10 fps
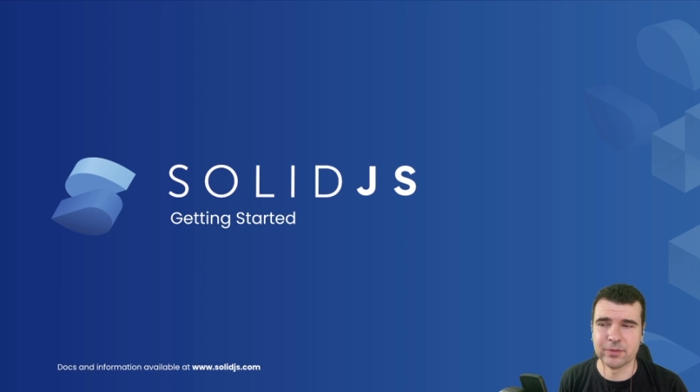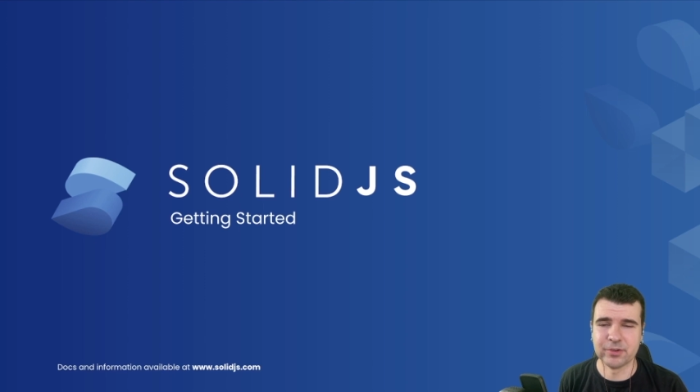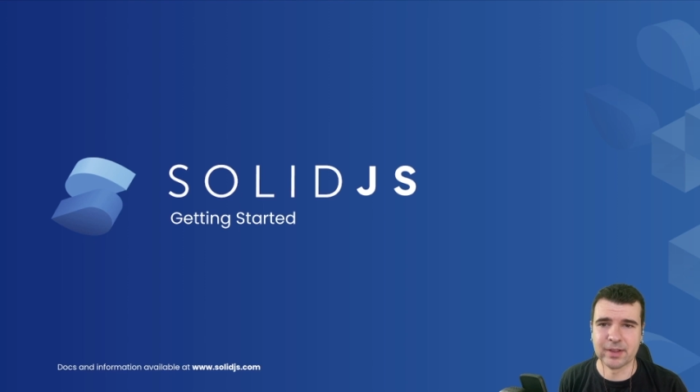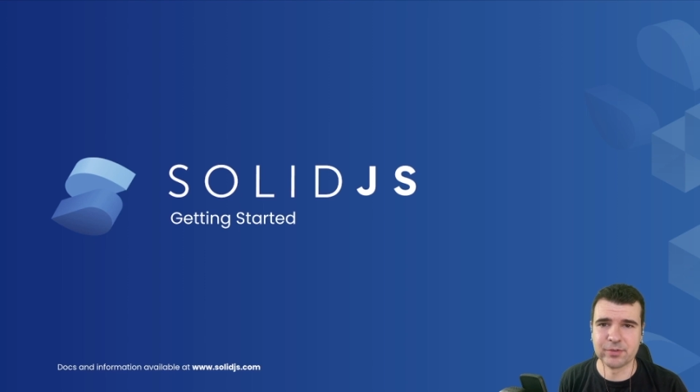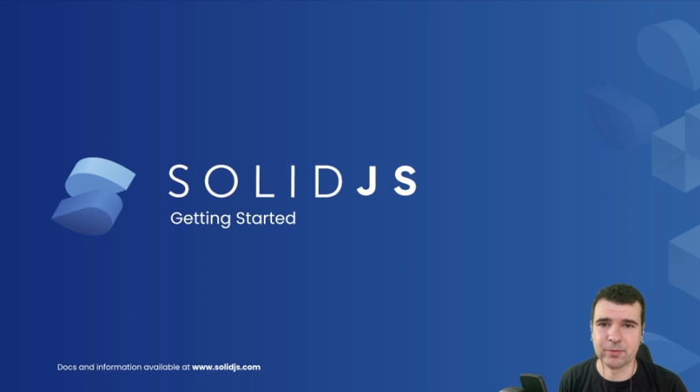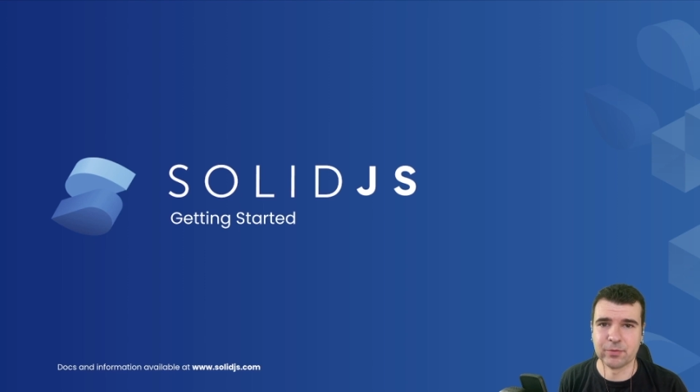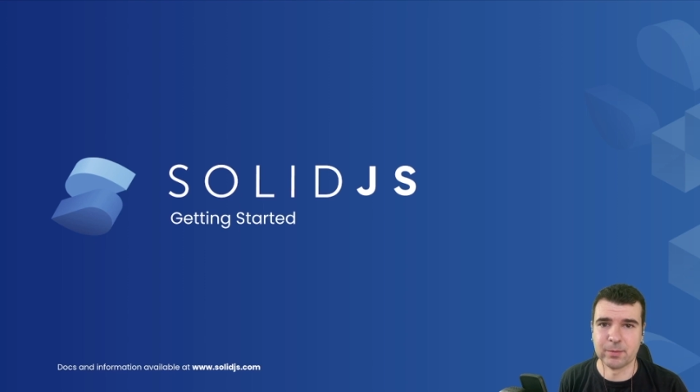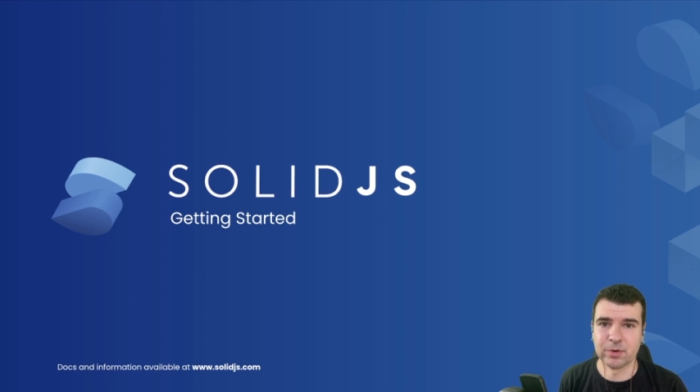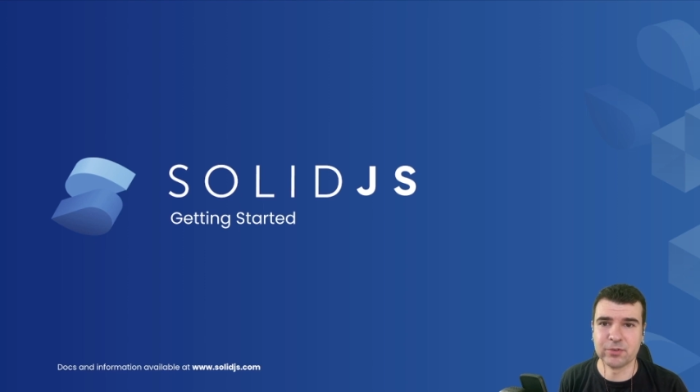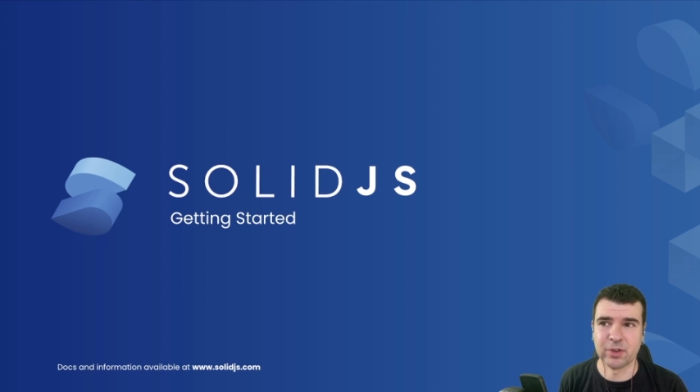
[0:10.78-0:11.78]
of the JavaScript
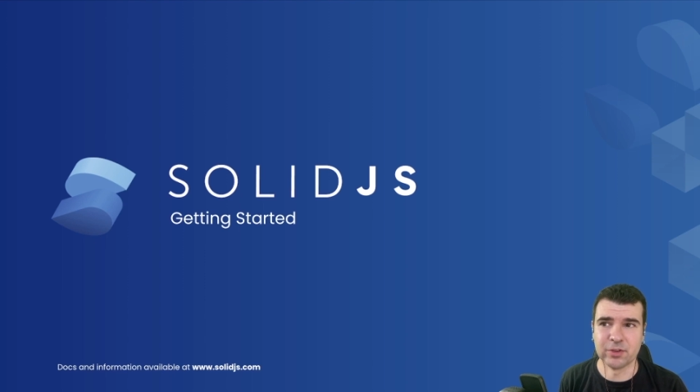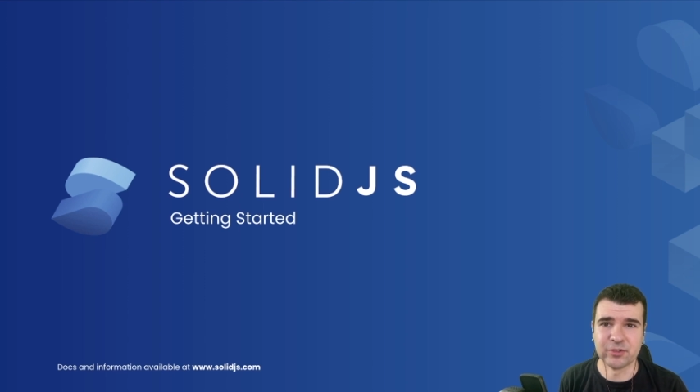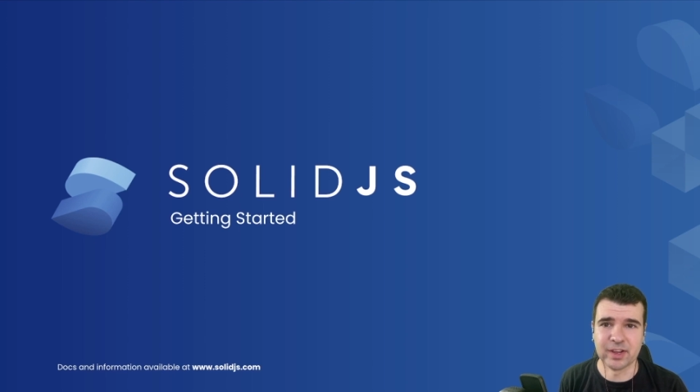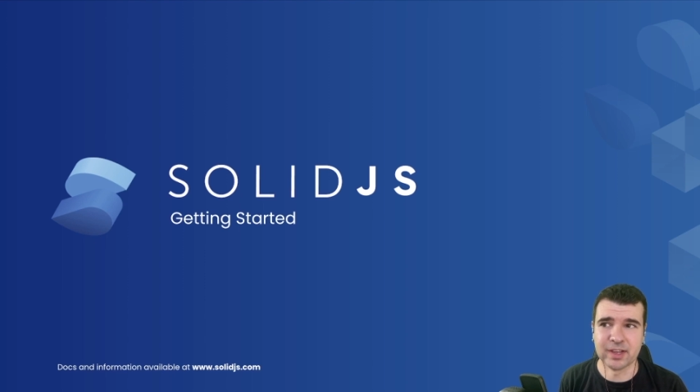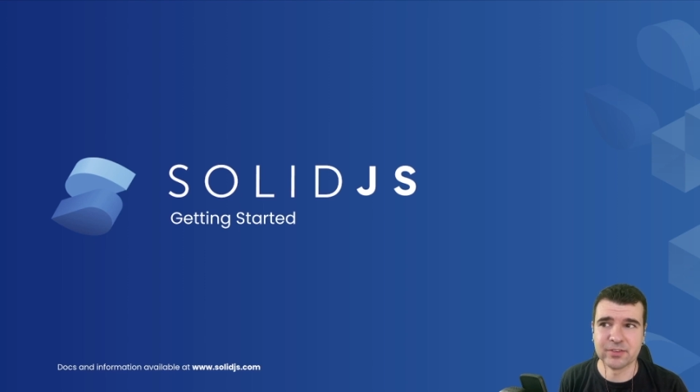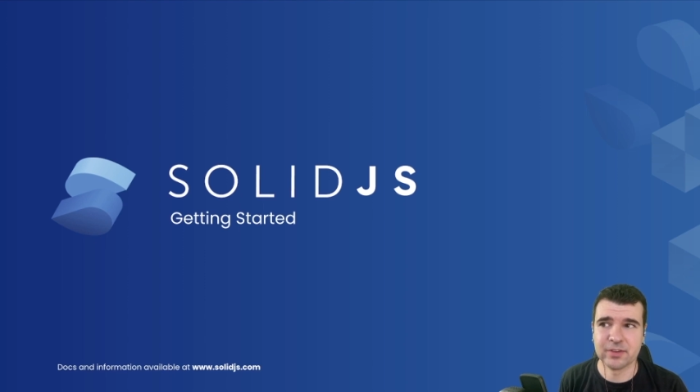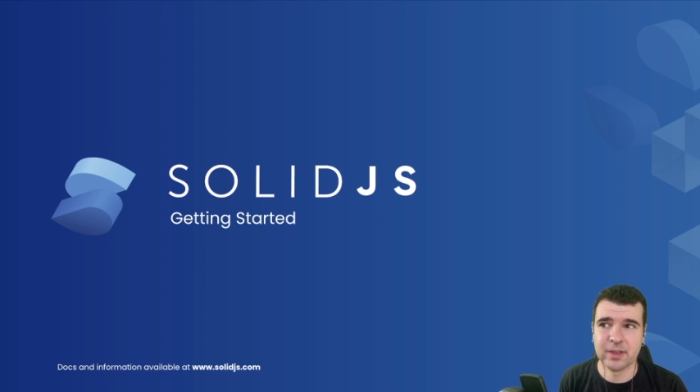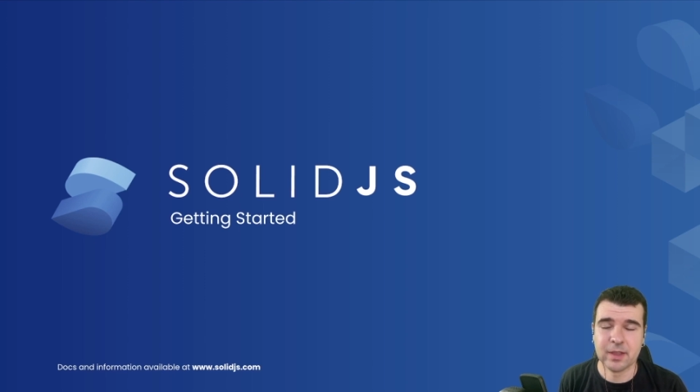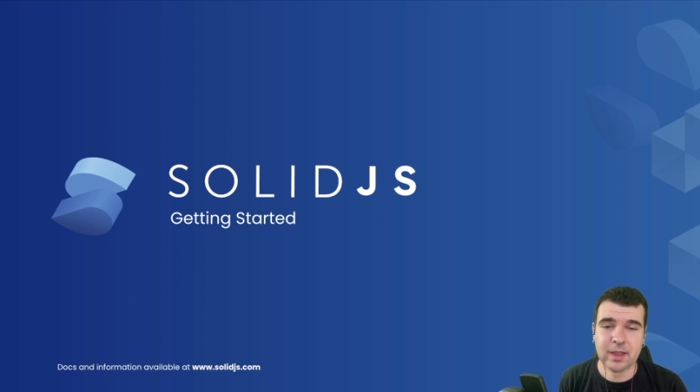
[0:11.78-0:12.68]
framework SolidJS,